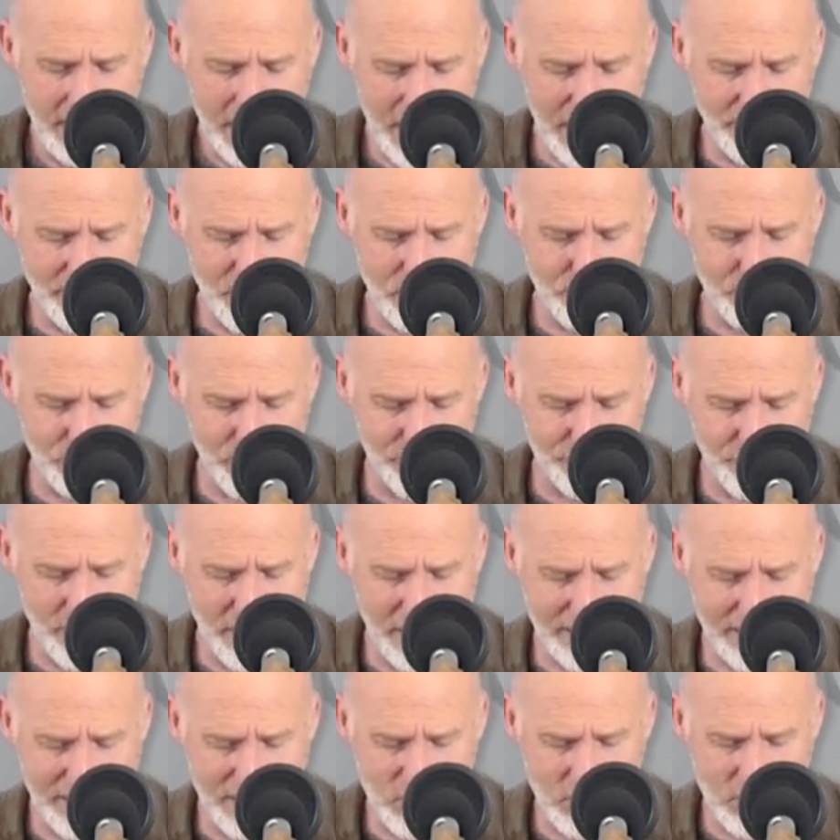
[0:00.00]
having
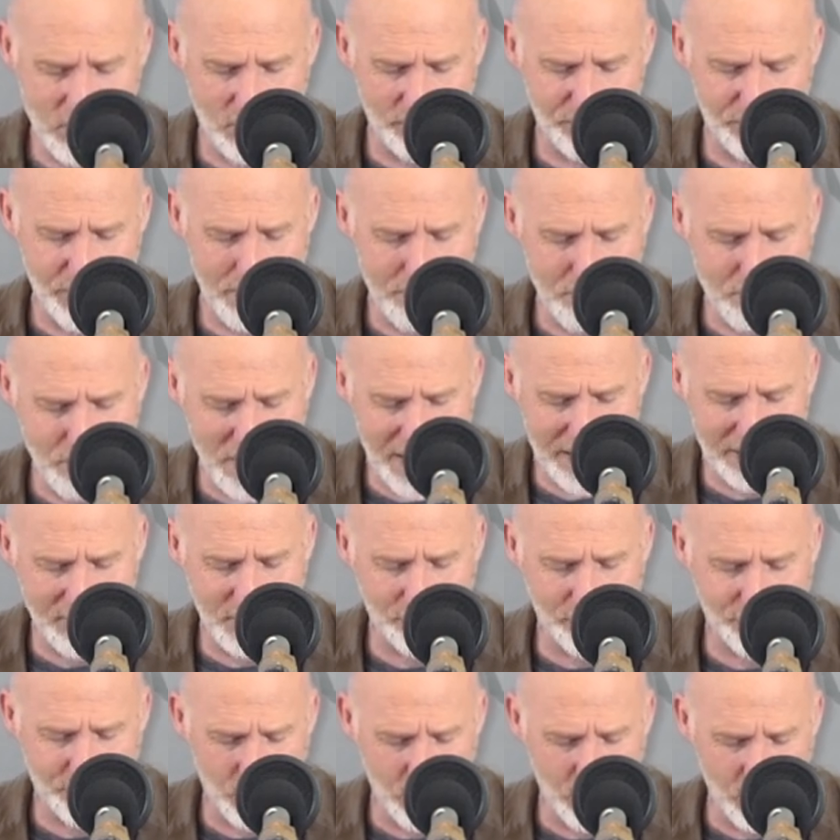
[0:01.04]
provided something
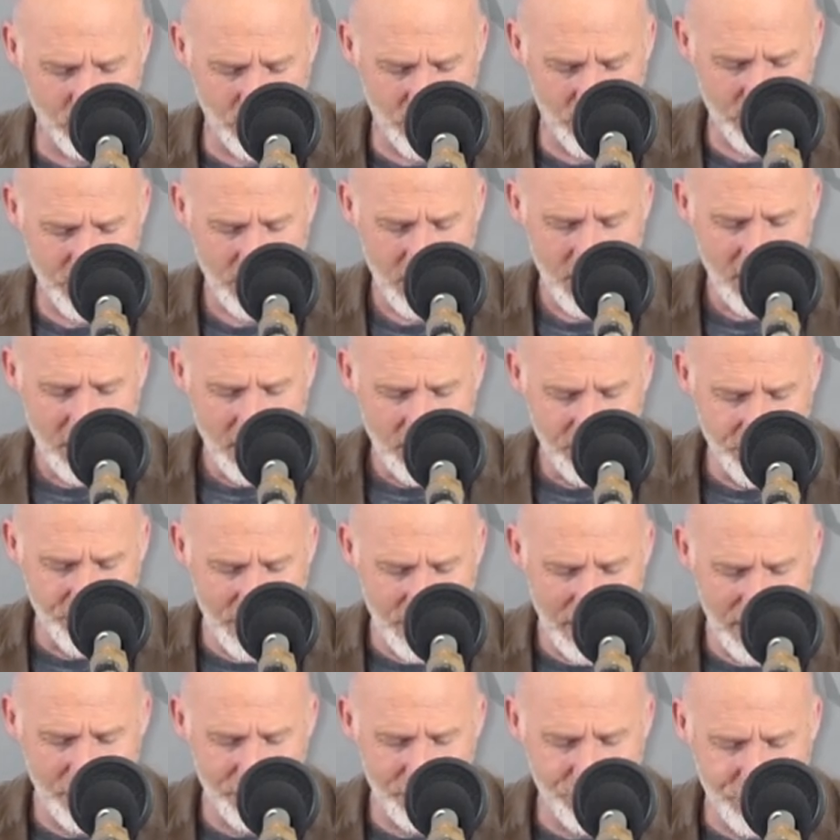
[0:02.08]
better for us,
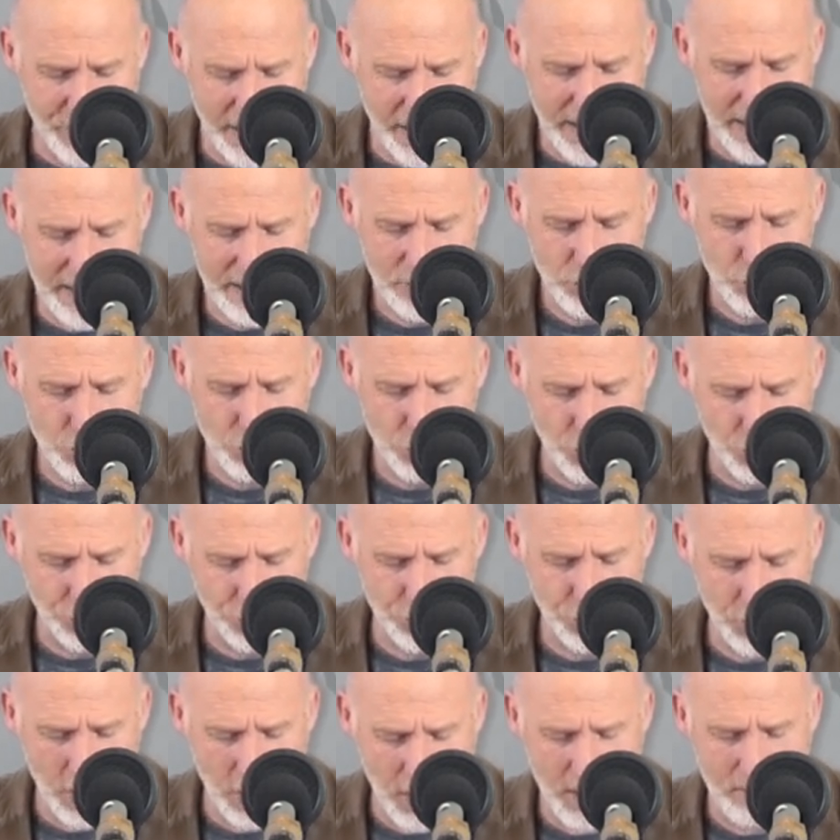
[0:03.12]
that they
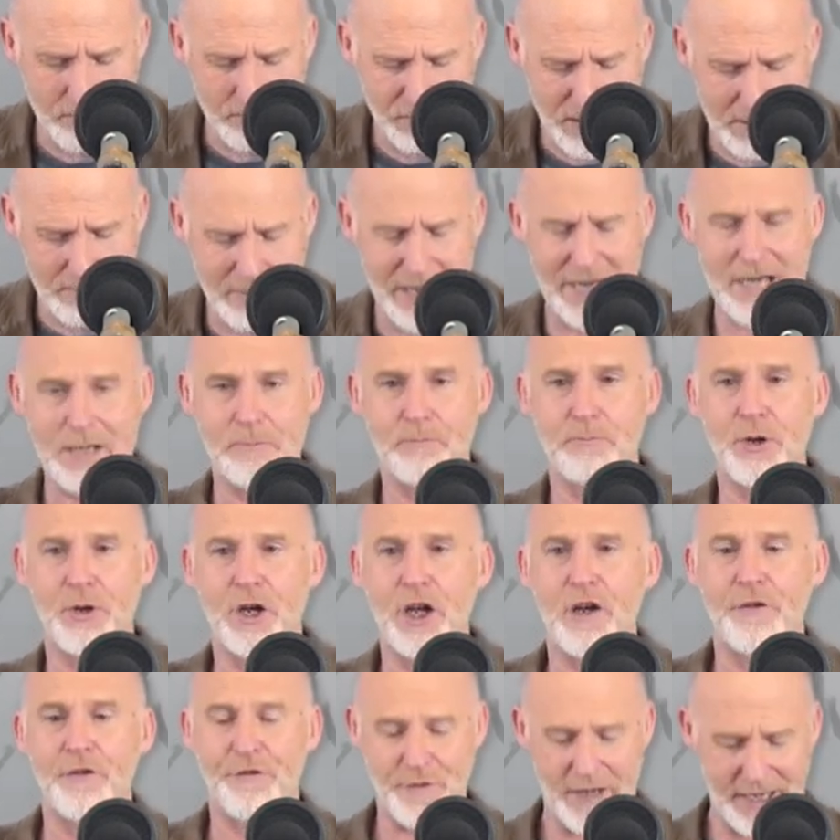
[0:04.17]
should not be made
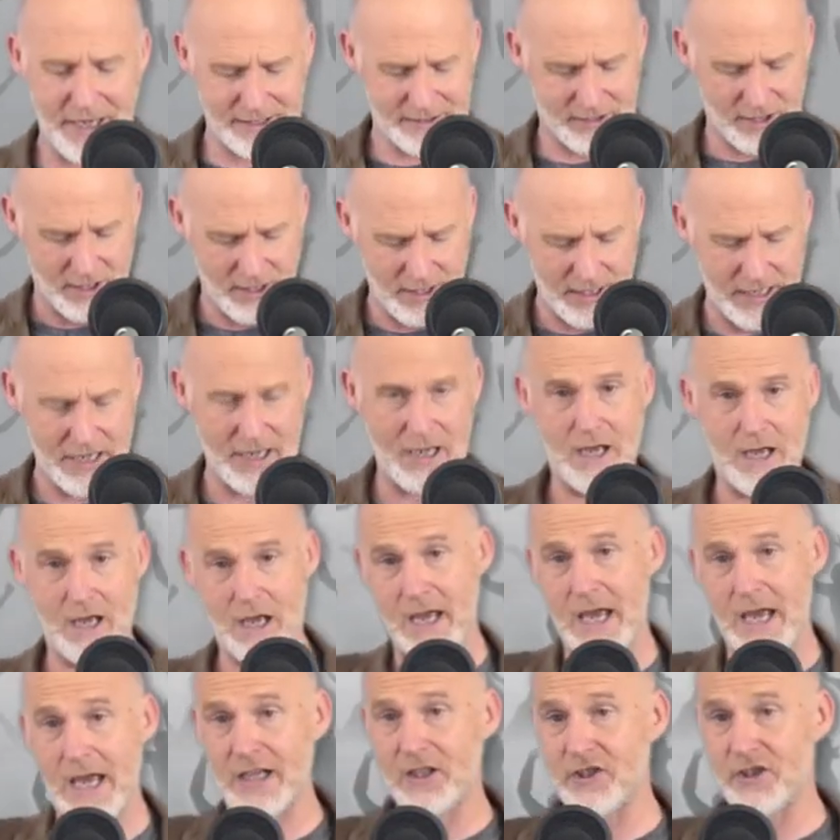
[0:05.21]
perfect
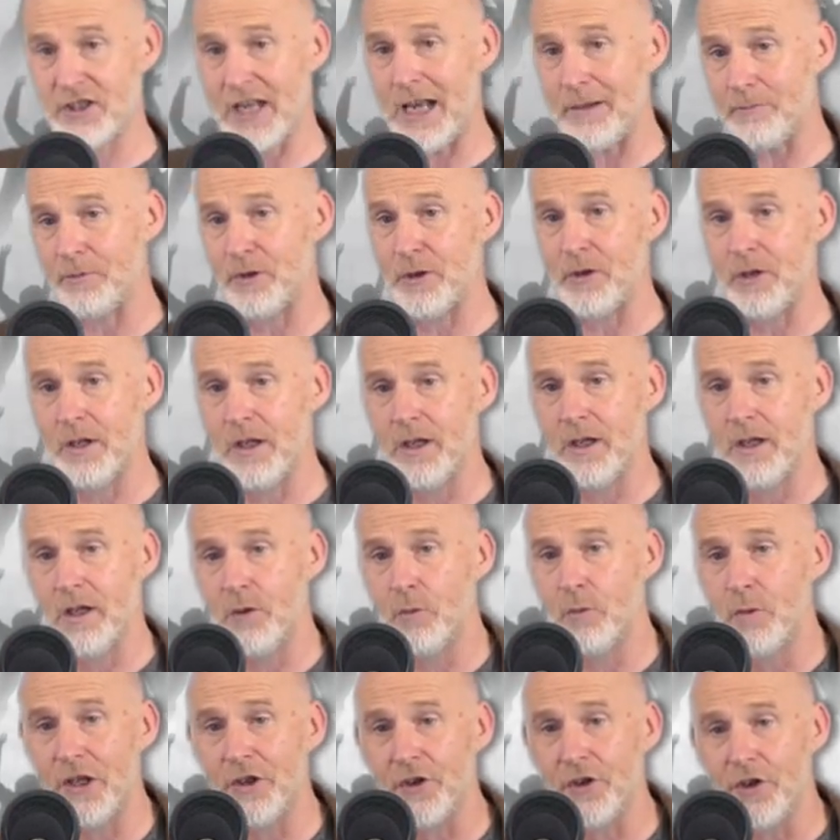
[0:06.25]
except
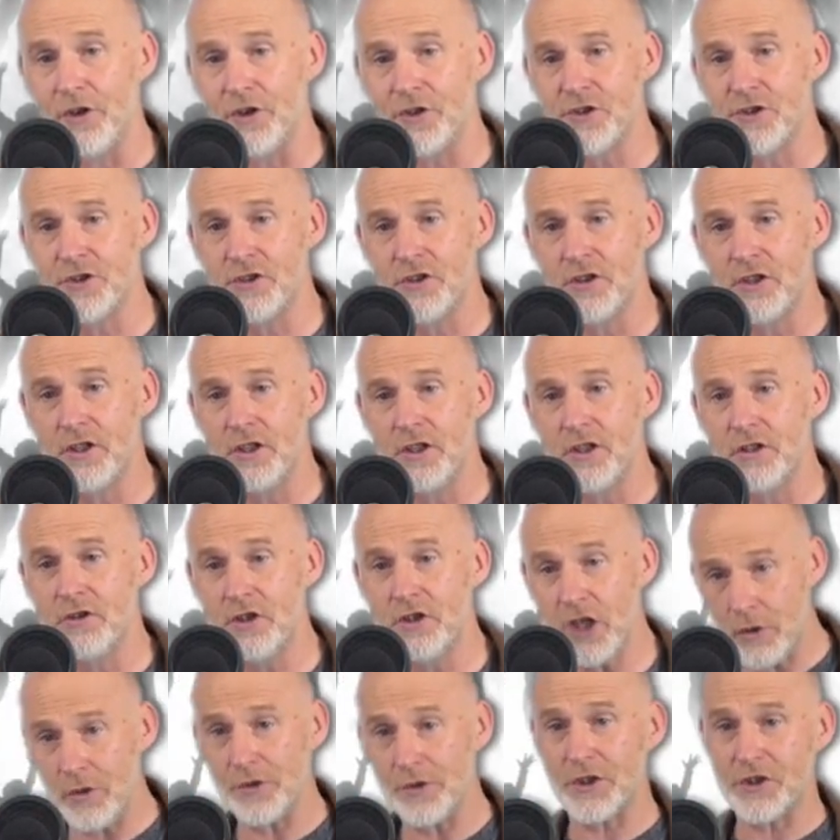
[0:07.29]
with us.
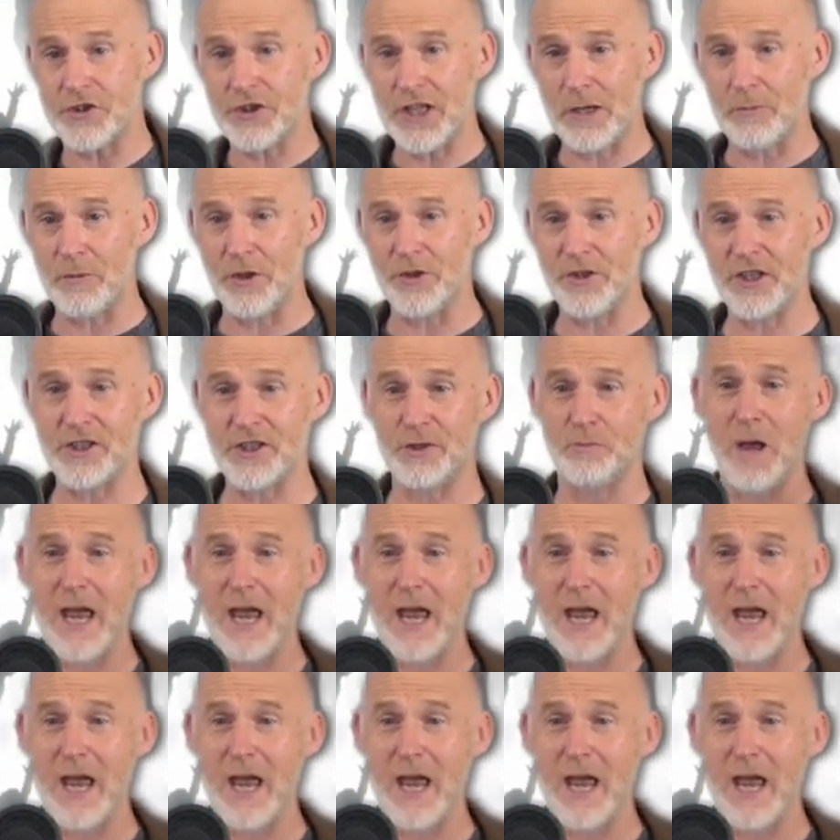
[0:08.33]
Do you understand what this